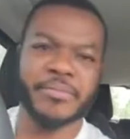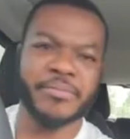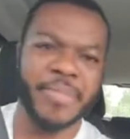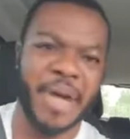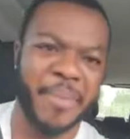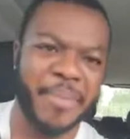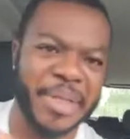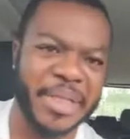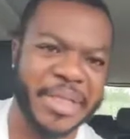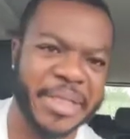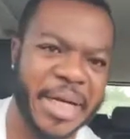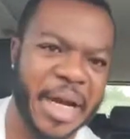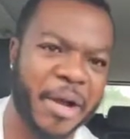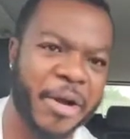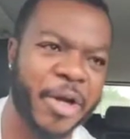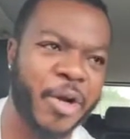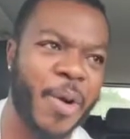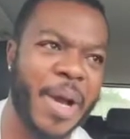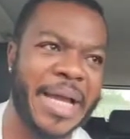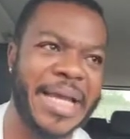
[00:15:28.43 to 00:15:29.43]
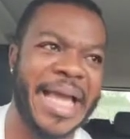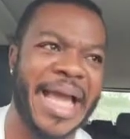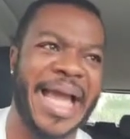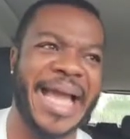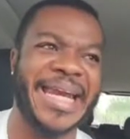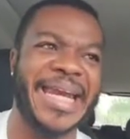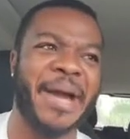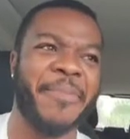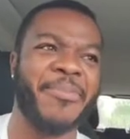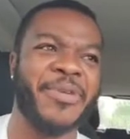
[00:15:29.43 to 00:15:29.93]
Baby jina hono aye
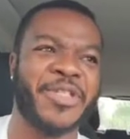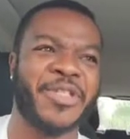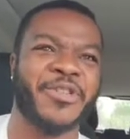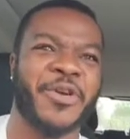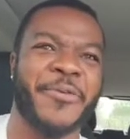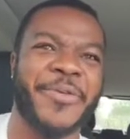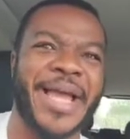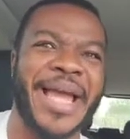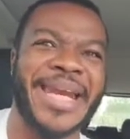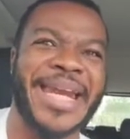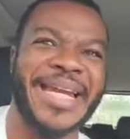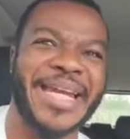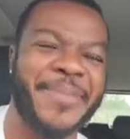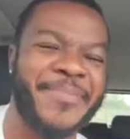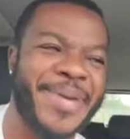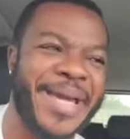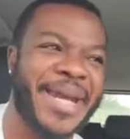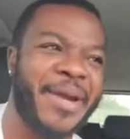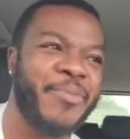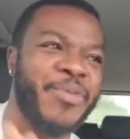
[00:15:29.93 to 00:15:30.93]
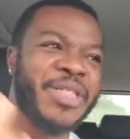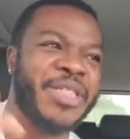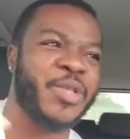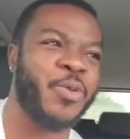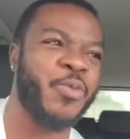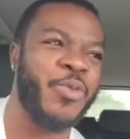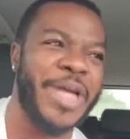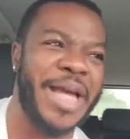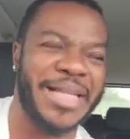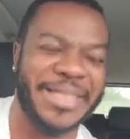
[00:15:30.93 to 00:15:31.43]
and I'm sorry and I did be an about
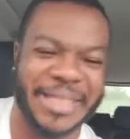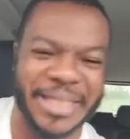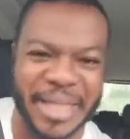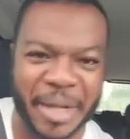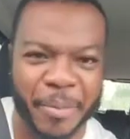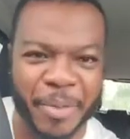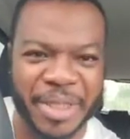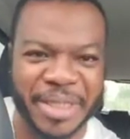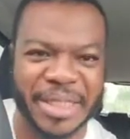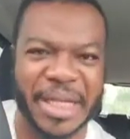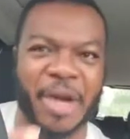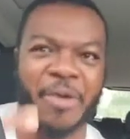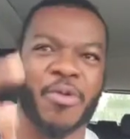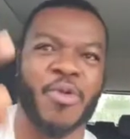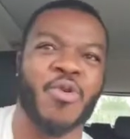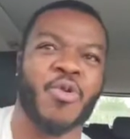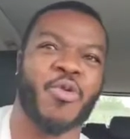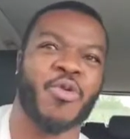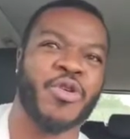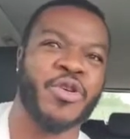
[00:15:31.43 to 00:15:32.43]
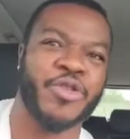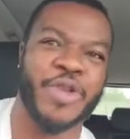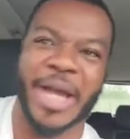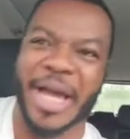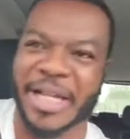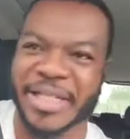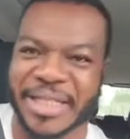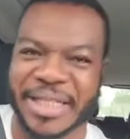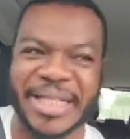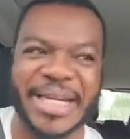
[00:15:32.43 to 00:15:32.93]
we are saying about your concon you
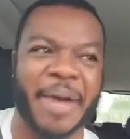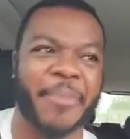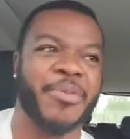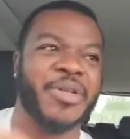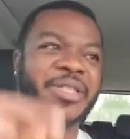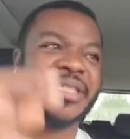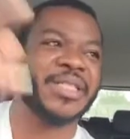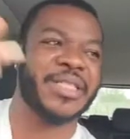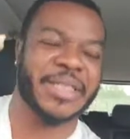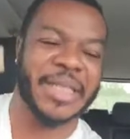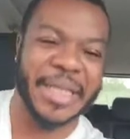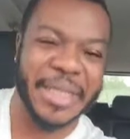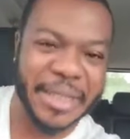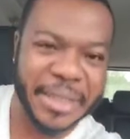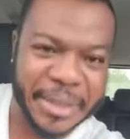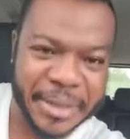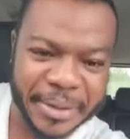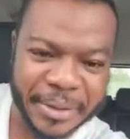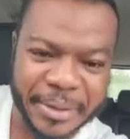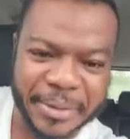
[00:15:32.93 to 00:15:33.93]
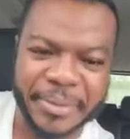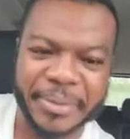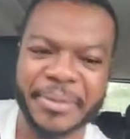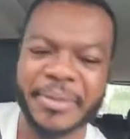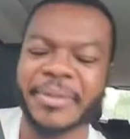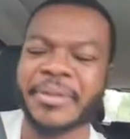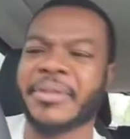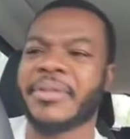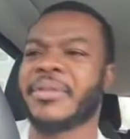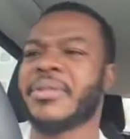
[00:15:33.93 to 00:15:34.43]
are saying about to say.
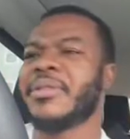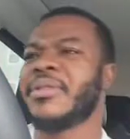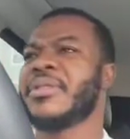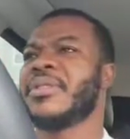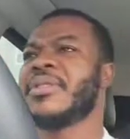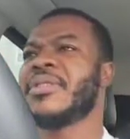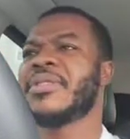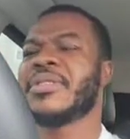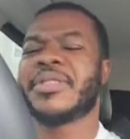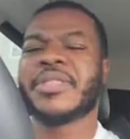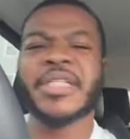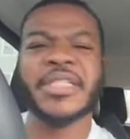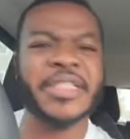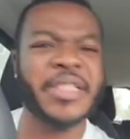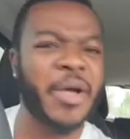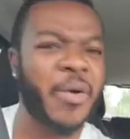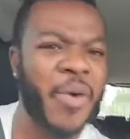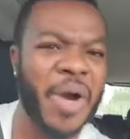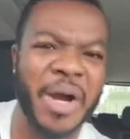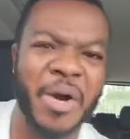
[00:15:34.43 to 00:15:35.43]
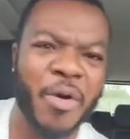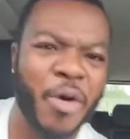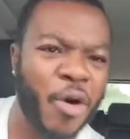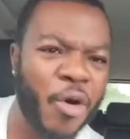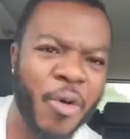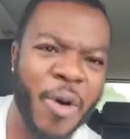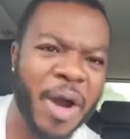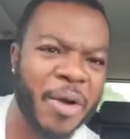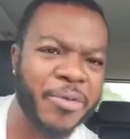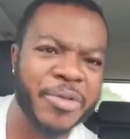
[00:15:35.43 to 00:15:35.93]
Sister one
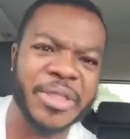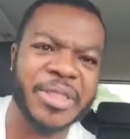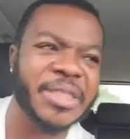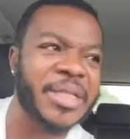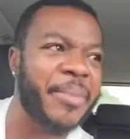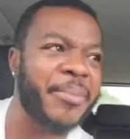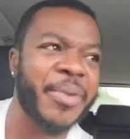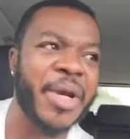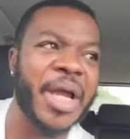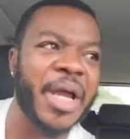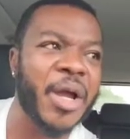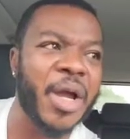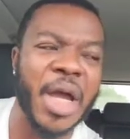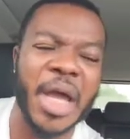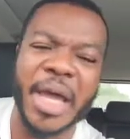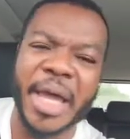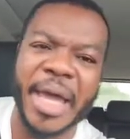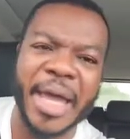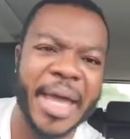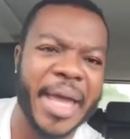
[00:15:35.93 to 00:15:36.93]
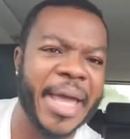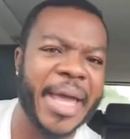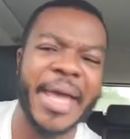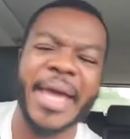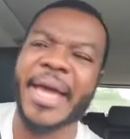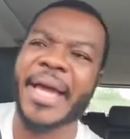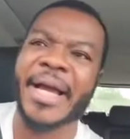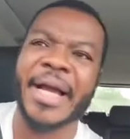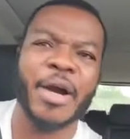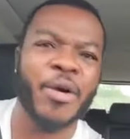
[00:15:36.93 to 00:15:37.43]
koho I won't say
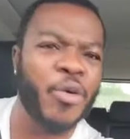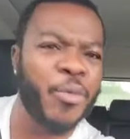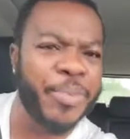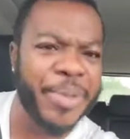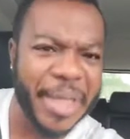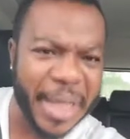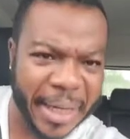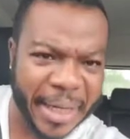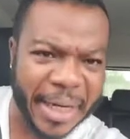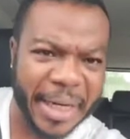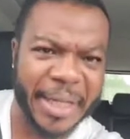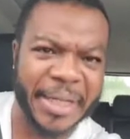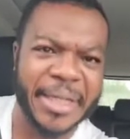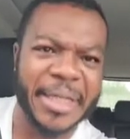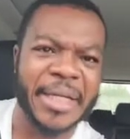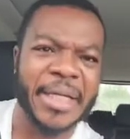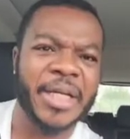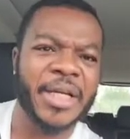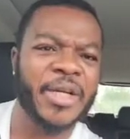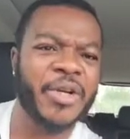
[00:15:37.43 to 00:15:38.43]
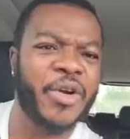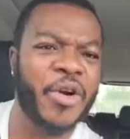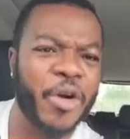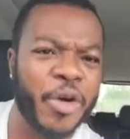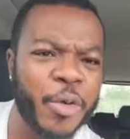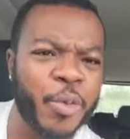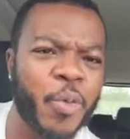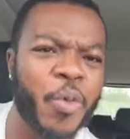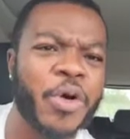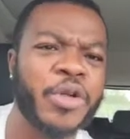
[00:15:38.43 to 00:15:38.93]
and biara.
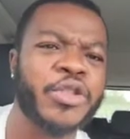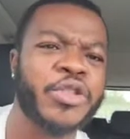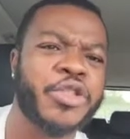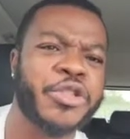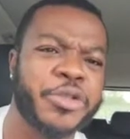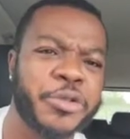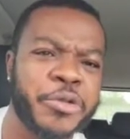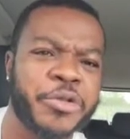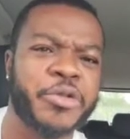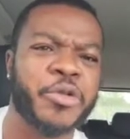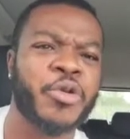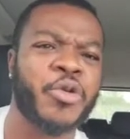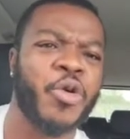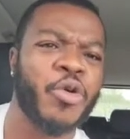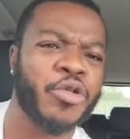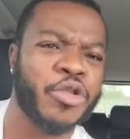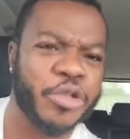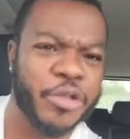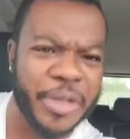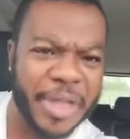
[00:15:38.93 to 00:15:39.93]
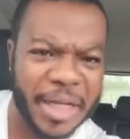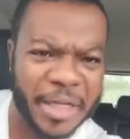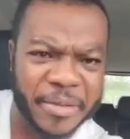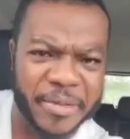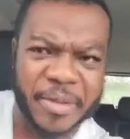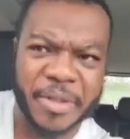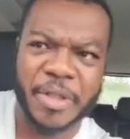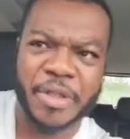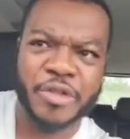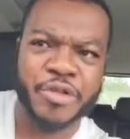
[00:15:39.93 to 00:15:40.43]
God wants you to go to the
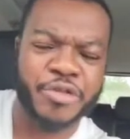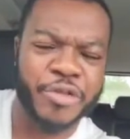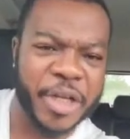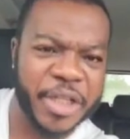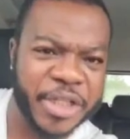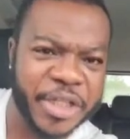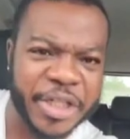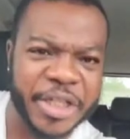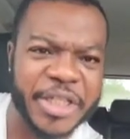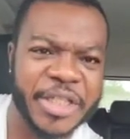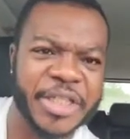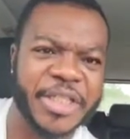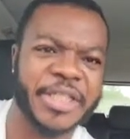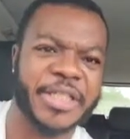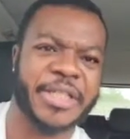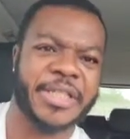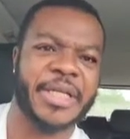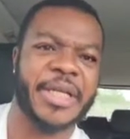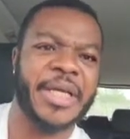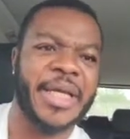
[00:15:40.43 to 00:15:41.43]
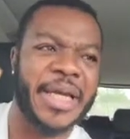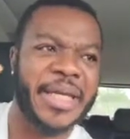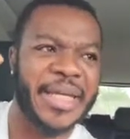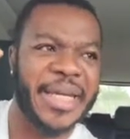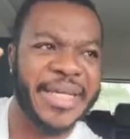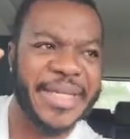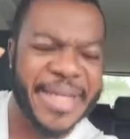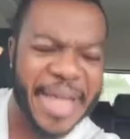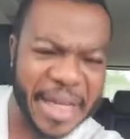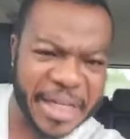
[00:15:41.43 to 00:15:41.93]
trenches and the
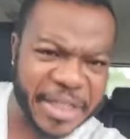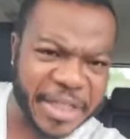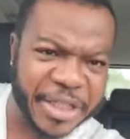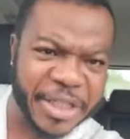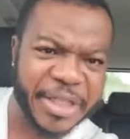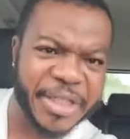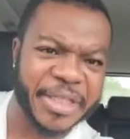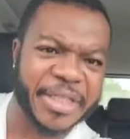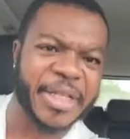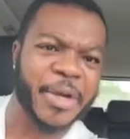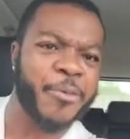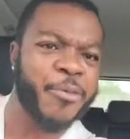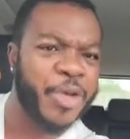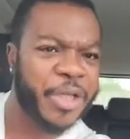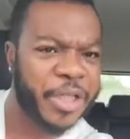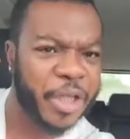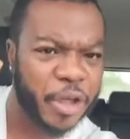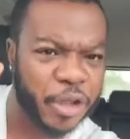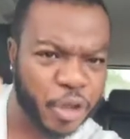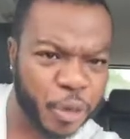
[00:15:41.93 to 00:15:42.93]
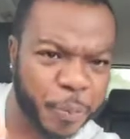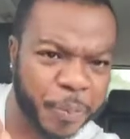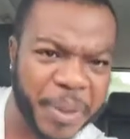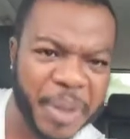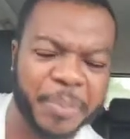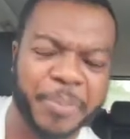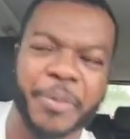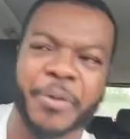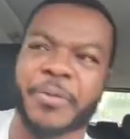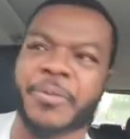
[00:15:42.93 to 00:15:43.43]
dungeons and reach out to
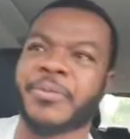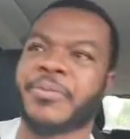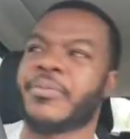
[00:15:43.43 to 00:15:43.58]
people.